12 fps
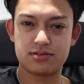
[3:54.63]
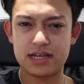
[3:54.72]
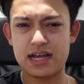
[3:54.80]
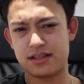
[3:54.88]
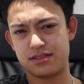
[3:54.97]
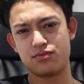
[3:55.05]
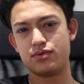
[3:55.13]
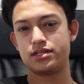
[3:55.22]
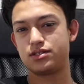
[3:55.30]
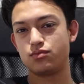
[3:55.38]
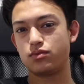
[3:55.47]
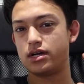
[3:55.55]
yeah,
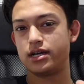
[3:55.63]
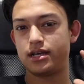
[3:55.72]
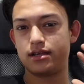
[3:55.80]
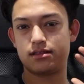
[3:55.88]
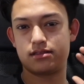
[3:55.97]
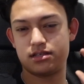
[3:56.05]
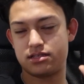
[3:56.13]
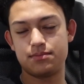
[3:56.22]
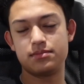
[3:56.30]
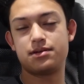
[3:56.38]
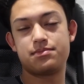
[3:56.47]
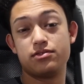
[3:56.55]
to
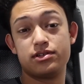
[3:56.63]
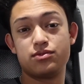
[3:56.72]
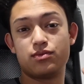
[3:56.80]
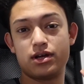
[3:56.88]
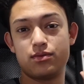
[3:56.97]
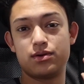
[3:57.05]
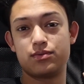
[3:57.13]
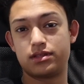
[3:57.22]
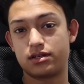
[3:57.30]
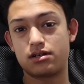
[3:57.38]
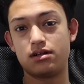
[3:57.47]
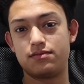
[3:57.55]
sum it up, the reason why I went with
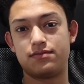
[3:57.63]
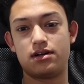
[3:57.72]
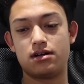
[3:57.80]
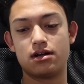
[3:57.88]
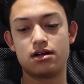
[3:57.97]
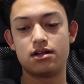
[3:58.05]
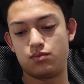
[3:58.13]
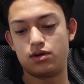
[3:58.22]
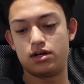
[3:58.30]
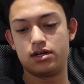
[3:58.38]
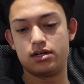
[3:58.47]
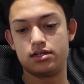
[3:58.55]
the Golf R
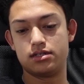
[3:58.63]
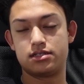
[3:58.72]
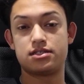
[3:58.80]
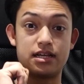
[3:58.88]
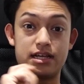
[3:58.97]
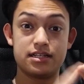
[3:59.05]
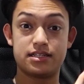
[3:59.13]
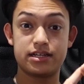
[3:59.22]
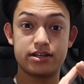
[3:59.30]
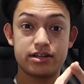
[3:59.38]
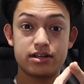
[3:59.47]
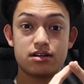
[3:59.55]
was the
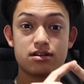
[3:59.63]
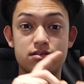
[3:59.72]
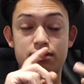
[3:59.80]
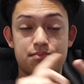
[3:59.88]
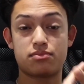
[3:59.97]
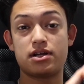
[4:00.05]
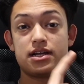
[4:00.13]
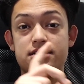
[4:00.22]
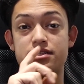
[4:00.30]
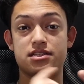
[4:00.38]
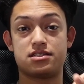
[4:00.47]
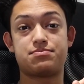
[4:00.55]
interior, the price,
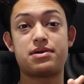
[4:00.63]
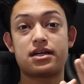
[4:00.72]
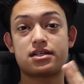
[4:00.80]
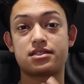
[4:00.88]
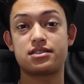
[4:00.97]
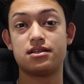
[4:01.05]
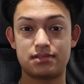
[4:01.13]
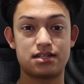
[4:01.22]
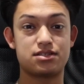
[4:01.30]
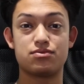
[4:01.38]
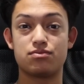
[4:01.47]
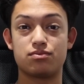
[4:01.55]
and the specs.
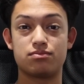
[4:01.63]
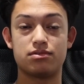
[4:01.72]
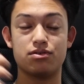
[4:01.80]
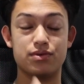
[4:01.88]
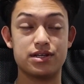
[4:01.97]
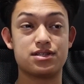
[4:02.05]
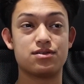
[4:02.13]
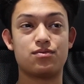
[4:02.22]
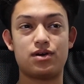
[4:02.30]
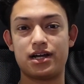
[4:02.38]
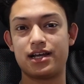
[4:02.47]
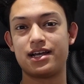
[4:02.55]
That's the reason
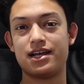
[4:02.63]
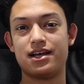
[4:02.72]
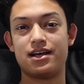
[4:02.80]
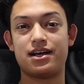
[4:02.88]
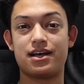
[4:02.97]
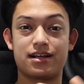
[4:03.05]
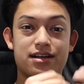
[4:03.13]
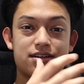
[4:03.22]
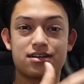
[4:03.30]
why I got